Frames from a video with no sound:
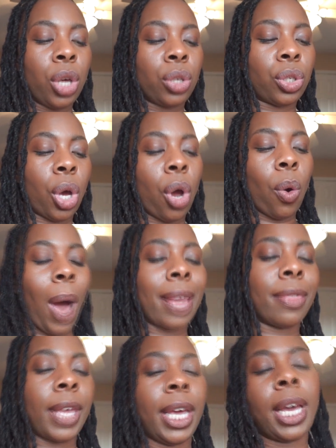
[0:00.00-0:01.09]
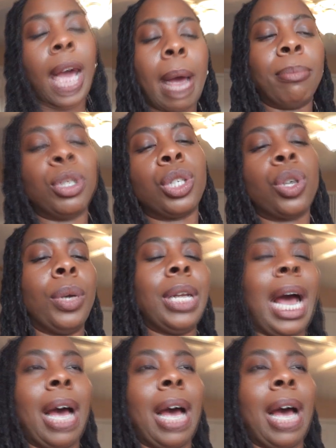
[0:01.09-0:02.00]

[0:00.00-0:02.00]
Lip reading: So I think I'm just going to